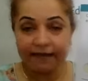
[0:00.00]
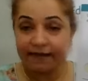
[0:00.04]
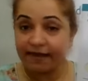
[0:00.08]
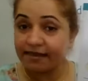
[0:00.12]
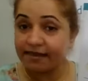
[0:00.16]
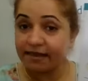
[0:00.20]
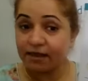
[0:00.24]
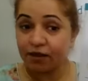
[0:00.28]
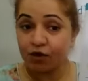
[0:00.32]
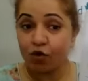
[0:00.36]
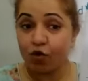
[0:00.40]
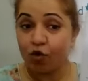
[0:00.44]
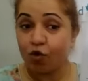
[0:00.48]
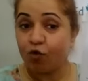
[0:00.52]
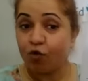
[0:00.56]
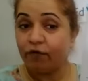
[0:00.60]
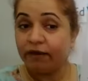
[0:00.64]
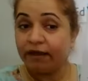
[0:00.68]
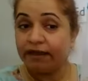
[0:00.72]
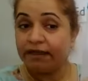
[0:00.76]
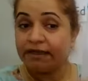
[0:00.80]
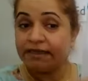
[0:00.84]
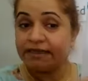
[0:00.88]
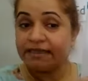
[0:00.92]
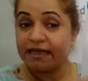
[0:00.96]
Doesn't go
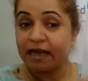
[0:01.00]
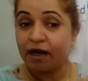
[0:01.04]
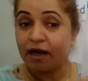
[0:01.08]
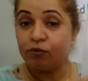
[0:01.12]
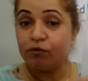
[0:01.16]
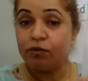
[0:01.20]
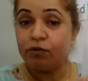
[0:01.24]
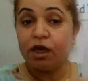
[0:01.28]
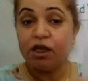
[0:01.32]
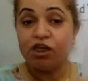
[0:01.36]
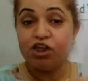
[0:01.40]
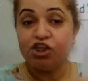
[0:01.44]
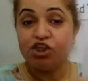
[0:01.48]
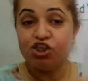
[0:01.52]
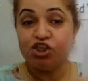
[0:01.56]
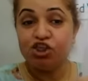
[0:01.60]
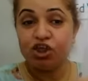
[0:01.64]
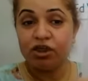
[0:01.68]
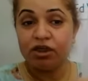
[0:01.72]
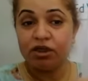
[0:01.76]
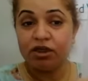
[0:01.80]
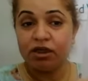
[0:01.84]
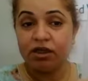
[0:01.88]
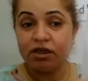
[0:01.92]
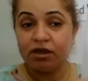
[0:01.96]
with the sound,
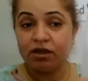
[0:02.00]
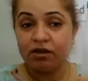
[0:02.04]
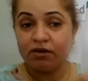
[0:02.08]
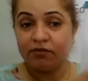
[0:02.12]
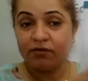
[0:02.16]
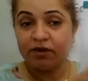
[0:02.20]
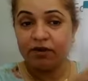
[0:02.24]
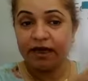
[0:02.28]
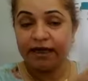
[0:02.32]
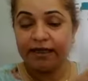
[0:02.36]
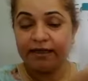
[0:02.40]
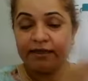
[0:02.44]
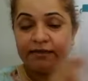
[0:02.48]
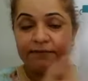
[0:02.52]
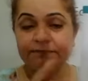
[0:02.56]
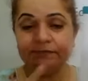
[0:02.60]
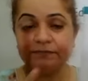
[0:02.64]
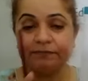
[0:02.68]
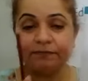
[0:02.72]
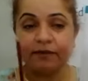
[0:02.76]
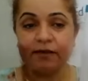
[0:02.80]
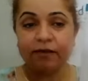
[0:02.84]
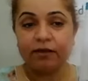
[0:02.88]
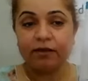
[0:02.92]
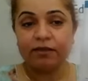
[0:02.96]
J, right?
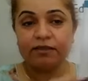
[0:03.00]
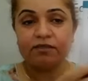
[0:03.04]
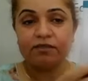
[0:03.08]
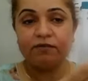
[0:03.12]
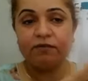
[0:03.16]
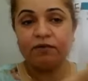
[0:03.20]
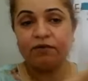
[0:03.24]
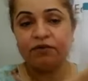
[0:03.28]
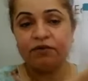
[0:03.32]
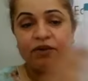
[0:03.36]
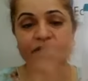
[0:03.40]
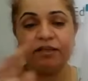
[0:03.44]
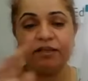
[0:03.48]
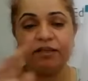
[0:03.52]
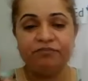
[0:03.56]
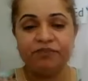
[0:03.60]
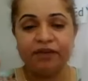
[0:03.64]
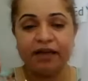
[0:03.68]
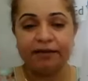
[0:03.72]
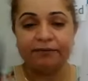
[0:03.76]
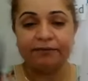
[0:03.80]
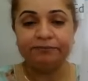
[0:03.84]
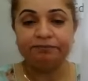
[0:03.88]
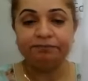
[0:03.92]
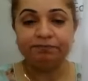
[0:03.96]
Okay, so we're gonna leave
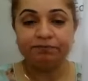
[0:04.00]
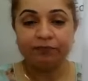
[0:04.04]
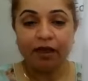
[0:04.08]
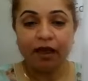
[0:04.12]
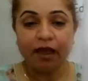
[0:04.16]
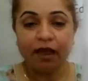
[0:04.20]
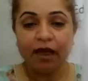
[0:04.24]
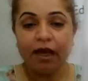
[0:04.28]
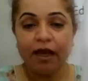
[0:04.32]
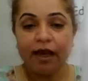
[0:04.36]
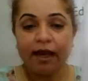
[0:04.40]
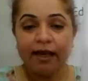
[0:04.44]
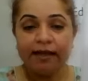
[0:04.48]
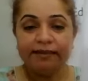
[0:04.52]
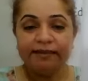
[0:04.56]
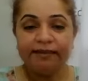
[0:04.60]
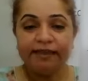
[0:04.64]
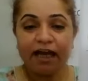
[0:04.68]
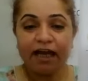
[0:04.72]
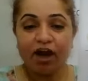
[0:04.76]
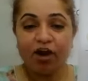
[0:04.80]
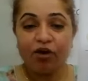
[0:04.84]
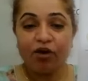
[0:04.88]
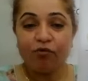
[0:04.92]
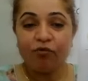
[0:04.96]
that.
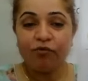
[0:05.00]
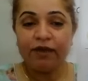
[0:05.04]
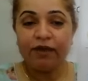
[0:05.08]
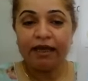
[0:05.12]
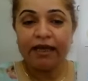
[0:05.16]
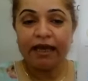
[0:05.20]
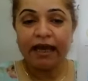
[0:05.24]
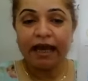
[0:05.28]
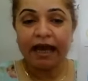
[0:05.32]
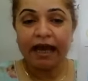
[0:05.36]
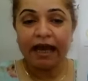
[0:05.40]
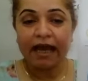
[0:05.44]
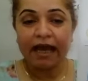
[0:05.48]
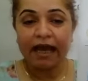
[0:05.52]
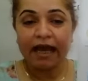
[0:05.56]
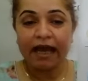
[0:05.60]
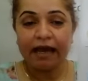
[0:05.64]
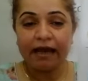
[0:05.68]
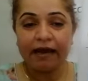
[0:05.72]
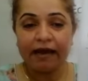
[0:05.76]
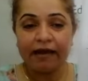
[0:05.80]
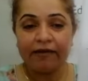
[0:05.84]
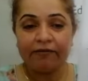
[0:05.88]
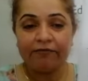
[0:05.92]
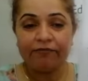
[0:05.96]
Now we
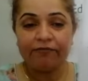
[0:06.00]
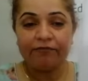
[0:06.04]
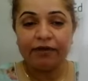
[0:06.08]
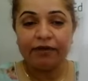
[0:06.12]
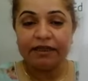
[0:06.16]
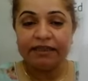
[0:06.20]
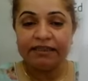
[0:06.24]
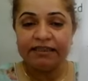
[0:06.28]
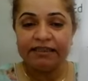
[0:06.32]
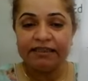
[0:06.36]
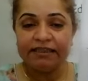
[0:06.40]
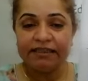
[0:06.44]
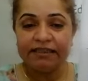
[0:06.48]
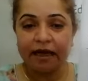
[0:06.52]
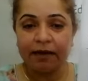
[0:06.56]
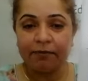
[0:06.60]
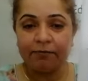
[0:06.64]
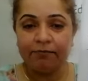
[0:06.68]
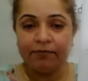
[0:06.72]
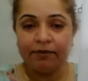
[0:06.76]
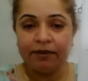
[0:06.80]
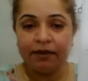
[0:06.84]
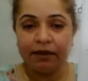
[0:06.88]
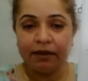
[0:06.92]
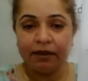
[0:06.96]
have
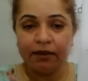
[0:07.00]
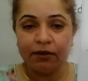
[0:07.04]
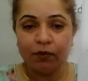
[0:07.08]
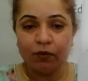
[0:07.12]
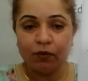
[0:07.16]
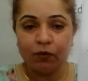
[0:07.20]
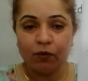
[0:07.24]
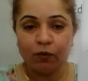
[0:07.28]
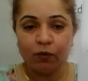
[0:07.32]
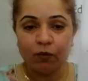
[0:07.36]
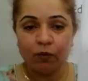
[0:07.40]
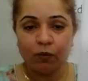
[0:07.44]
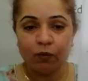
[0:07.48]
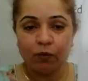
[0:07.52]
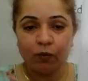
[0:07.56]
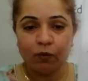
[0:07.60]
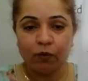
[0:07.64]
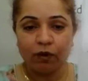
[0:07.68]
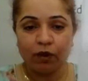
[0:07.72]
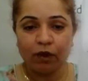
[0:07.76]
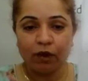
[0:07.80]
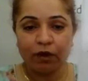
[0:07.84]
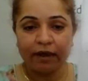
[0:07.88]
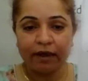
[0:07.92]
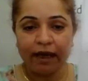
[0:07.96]
W,
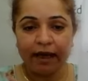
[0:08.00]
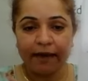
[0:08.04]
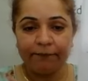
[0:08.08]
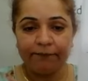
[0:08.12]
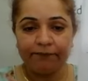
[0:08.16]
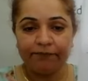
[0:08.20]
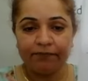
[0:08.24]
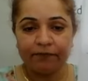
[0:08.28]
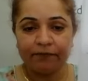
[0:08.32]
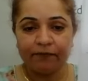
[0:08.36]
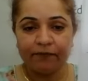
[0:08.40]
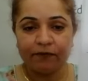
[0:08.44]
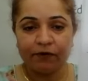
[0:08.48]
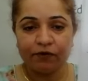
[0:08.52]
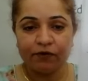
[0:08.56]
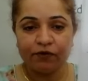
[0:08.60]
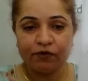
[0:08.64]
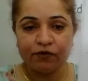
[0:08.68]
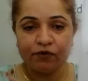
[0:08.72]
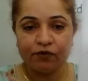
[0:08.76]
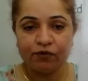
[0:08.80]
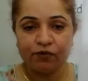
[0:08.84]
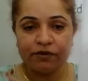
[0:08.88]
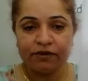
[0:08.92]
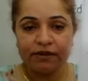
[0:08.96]
okay? We're going
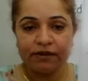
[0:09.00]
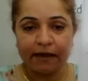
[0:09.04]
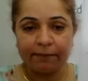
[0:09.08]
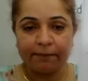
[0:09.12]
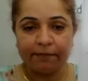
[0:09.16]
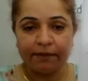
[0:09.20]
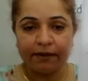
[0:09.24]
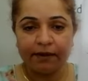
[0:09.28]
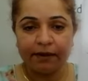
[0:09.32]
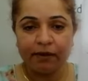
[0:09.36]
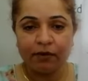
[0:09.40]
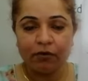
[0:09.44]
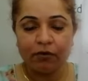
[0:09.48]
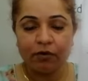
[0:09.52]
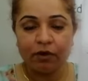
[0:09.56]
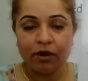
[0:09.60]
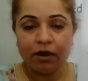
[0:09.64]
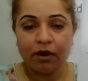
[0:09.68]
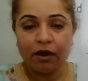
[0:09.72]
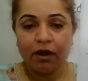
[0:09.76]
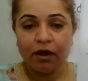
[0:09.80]
to do W.